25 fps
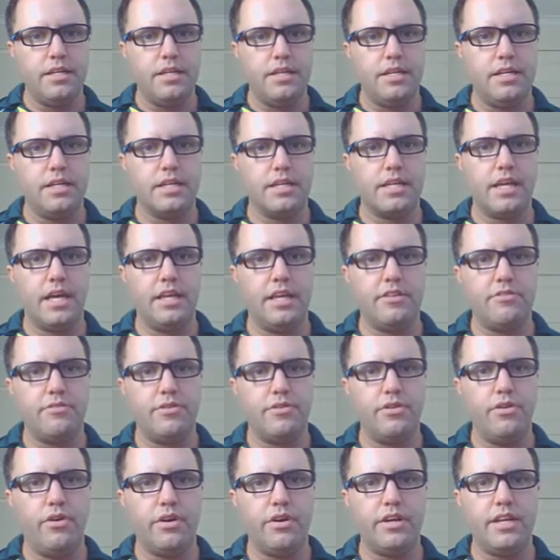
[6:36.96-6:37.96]
Okay, so
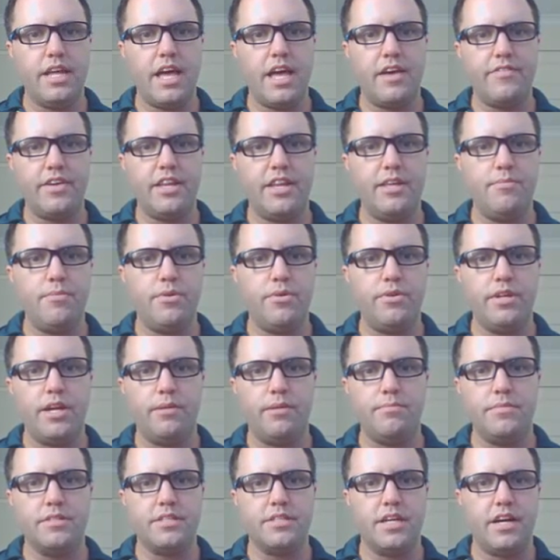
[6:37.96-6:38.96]
we're not going to have any more
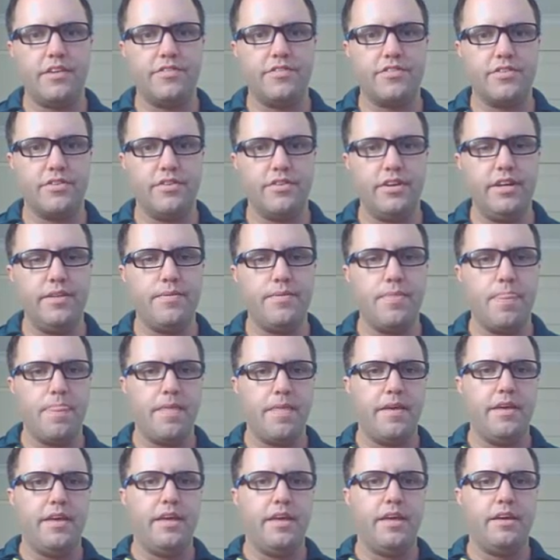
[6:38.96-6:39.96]
numbers after it
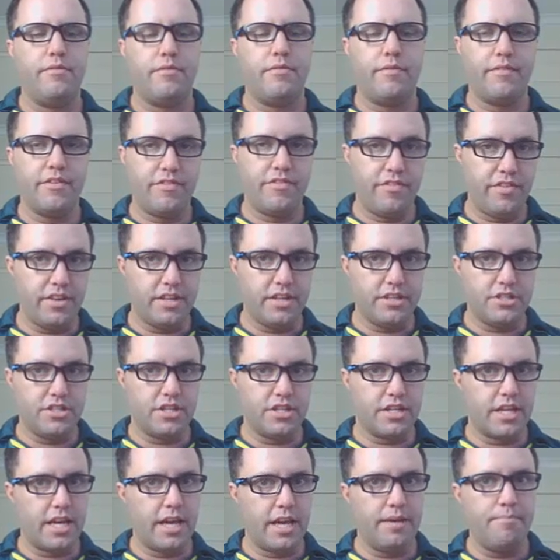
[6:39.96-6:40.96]
when we're finished,
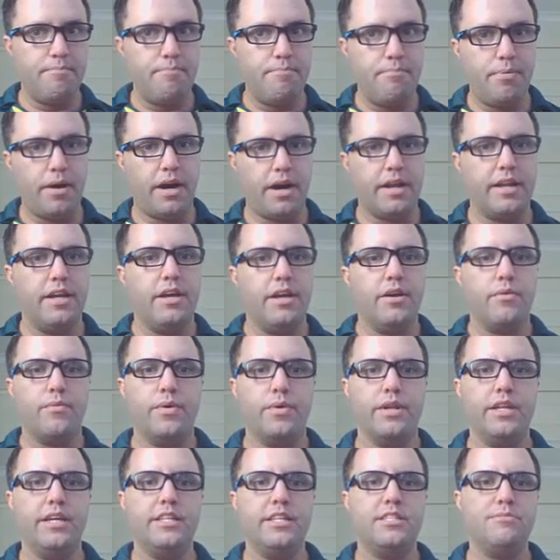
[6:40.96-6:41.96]
okay? But
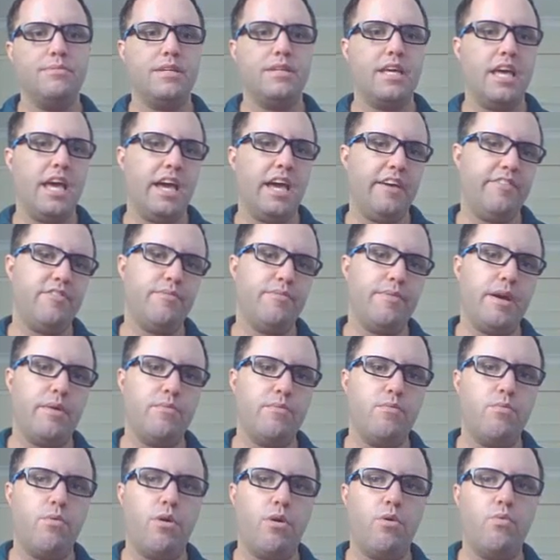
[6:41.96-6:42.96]
we need to be careful
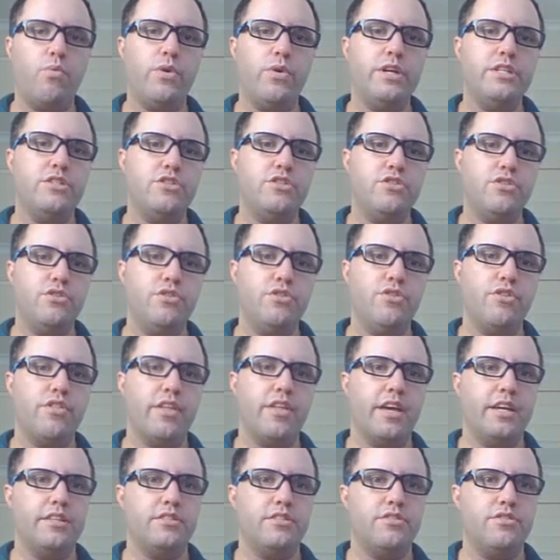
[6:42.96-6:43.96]
about what we do
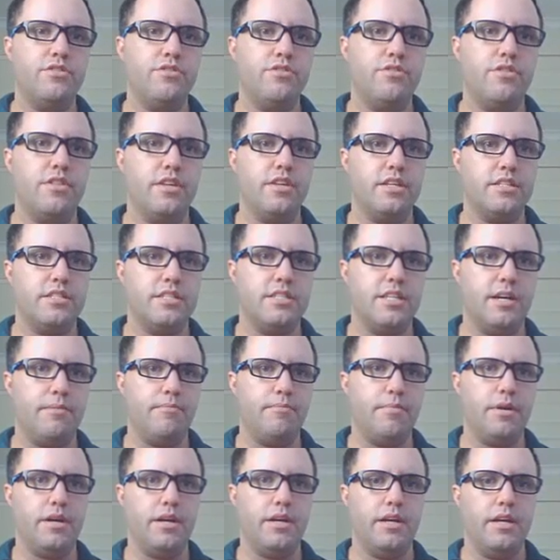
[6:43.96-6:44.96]
then to this
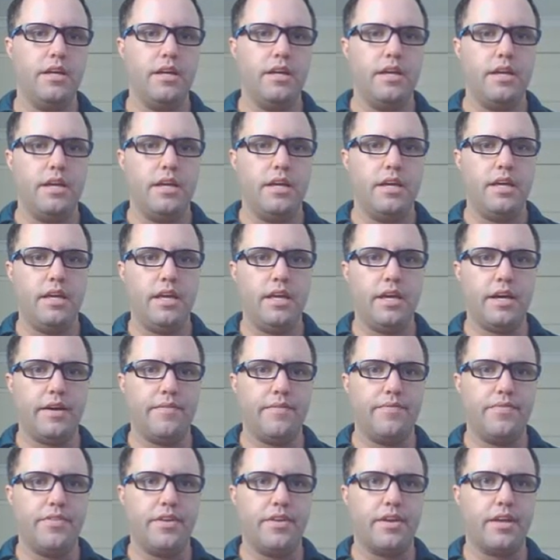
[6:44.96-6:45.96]
number
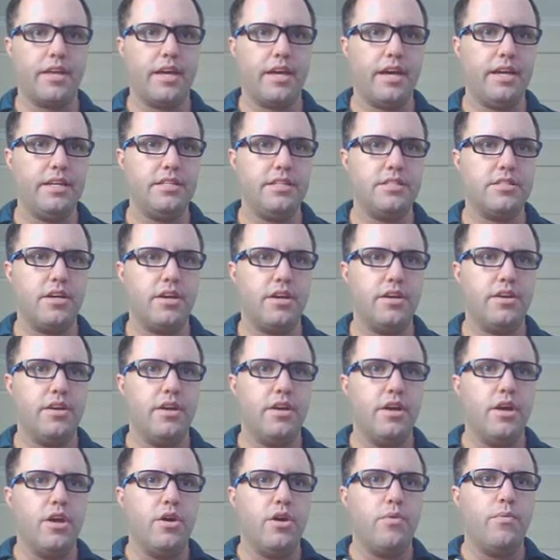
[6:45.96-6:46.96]
here, okay? So
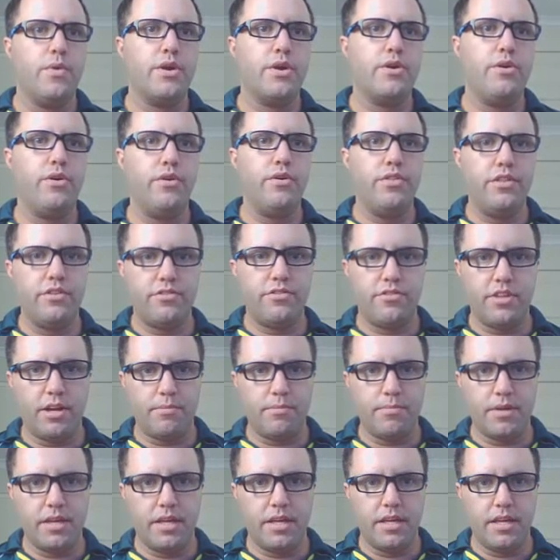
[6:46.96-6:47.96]
we call this
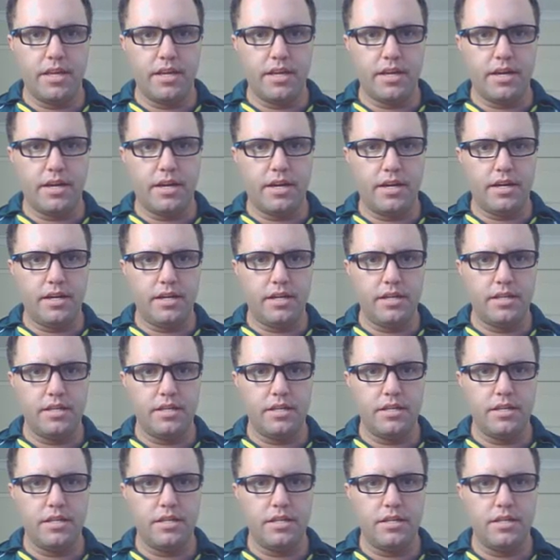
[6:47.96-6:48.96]
number here,
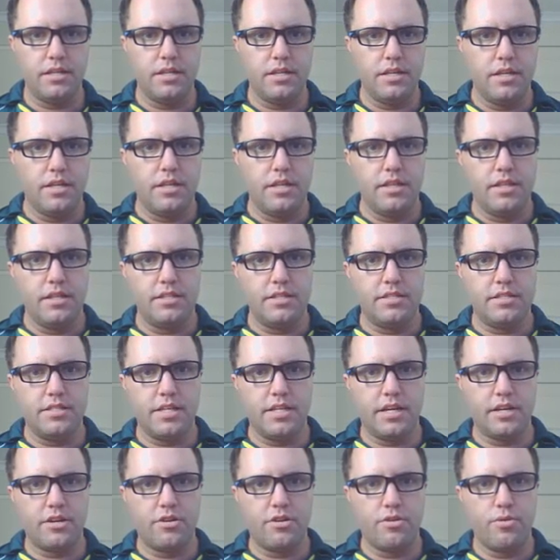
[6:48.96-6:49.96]
this
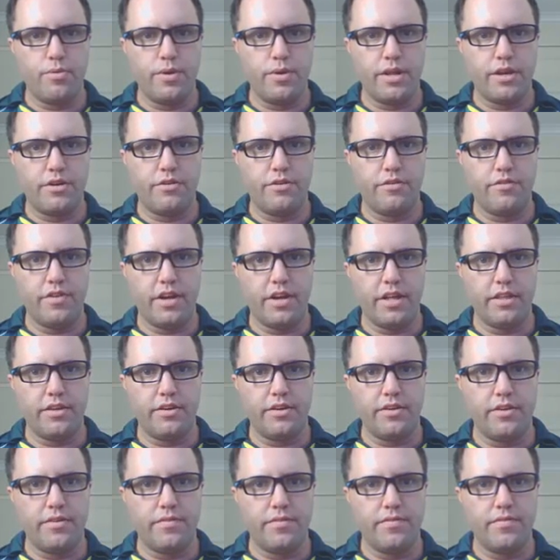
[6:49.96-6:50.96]
is our critical
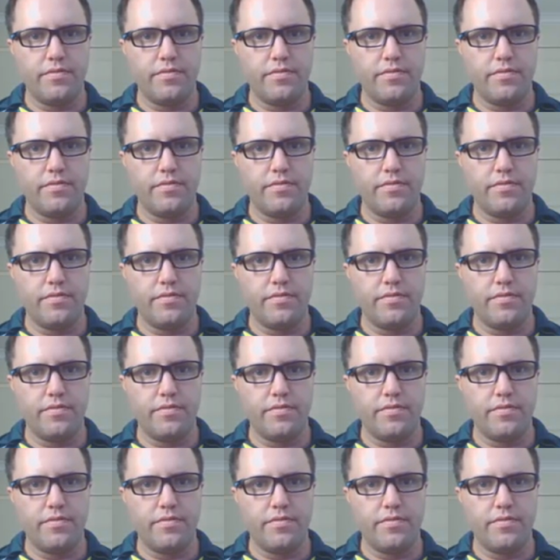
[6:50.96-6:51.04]
value.